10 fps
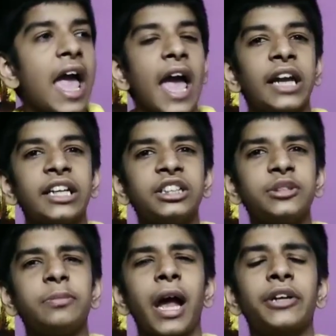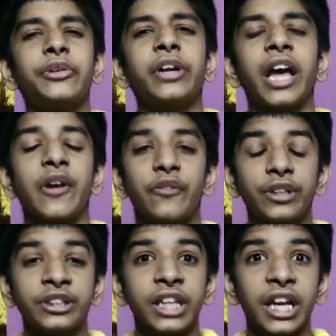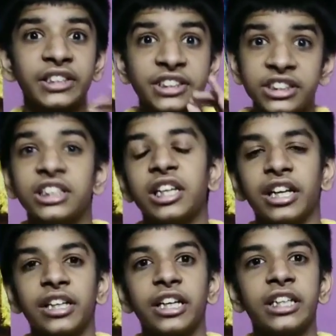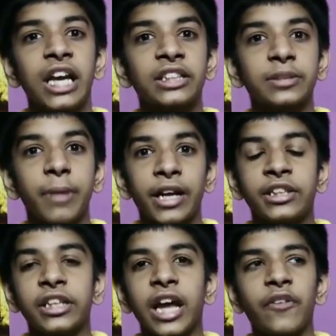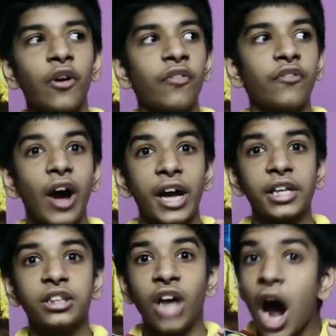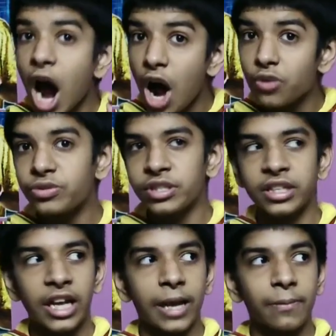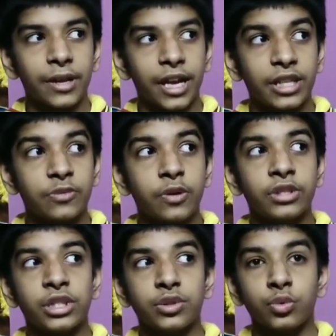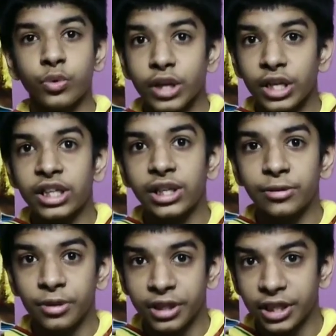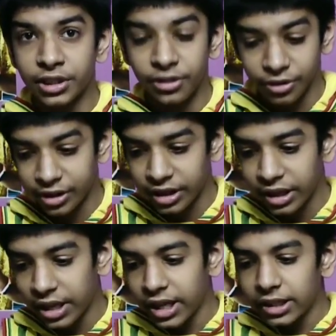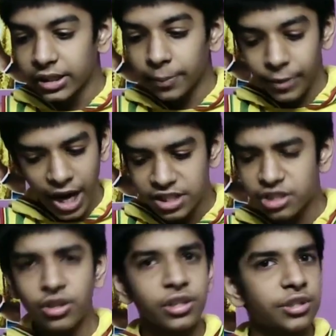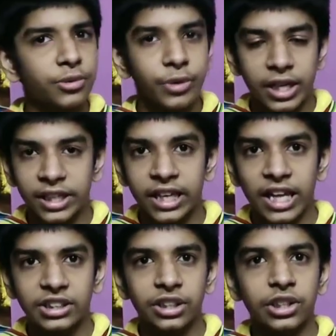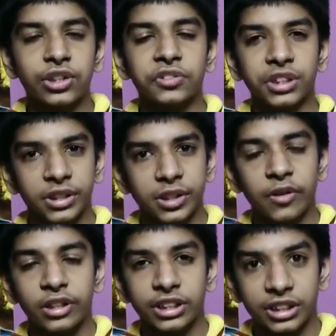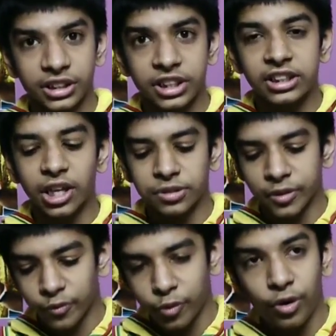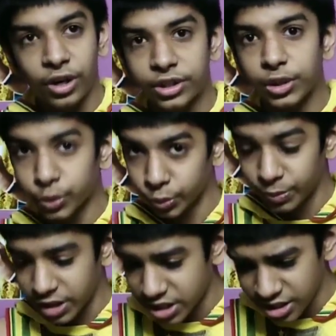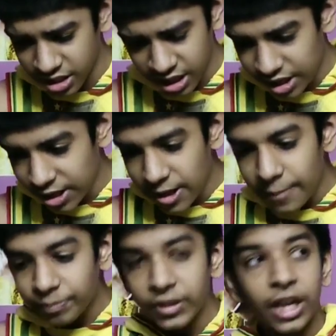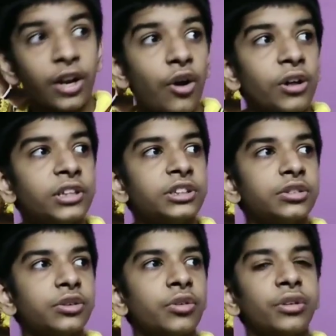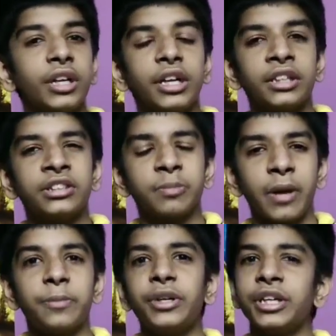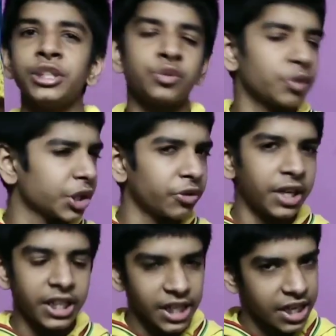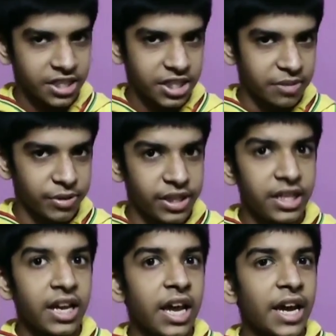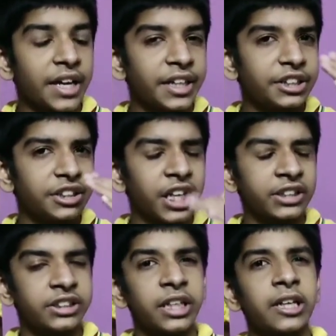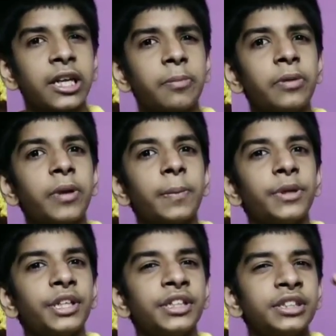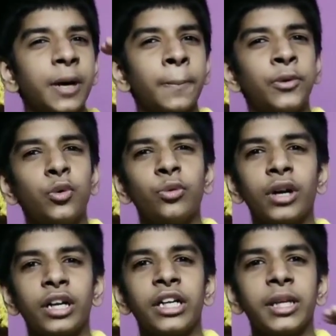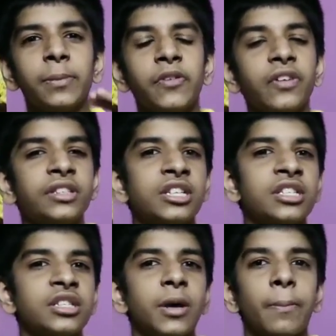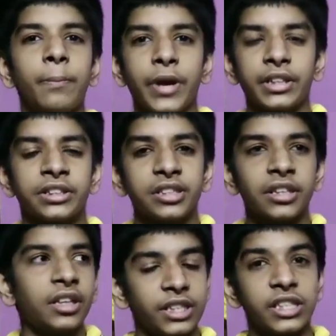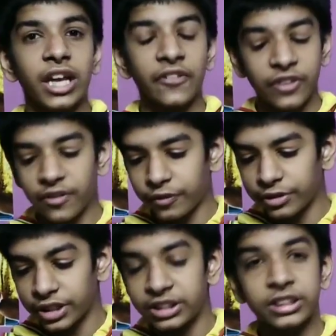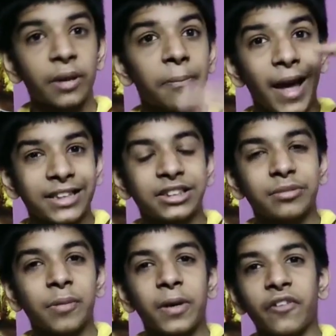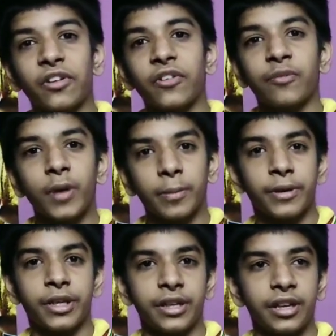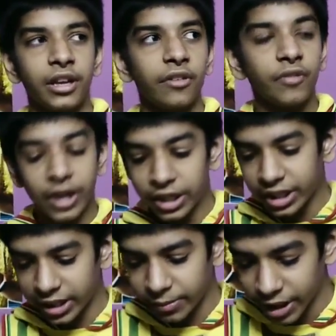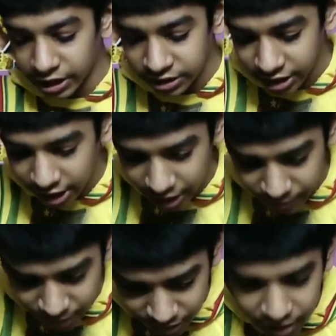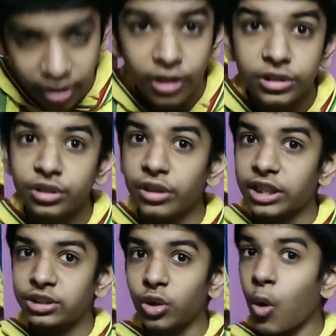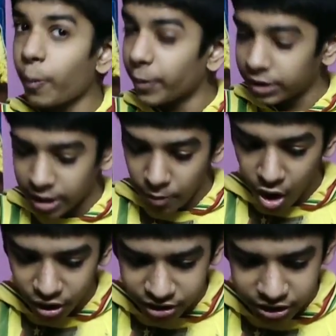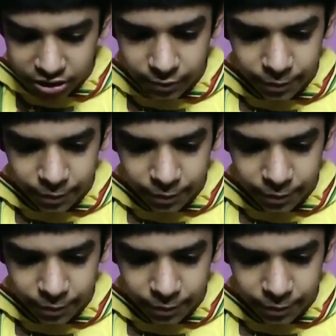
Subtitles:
And its battery life is excellent. It has a battery life of 5000 mAh, which is really good. The price is also really nice. It is of 16,400 rupees. And also its memory is 128 GB, and its extendable memory is up to 1 TB, which is the best. This is the maximum level of memory, 1 TB extendable. So let's open the box.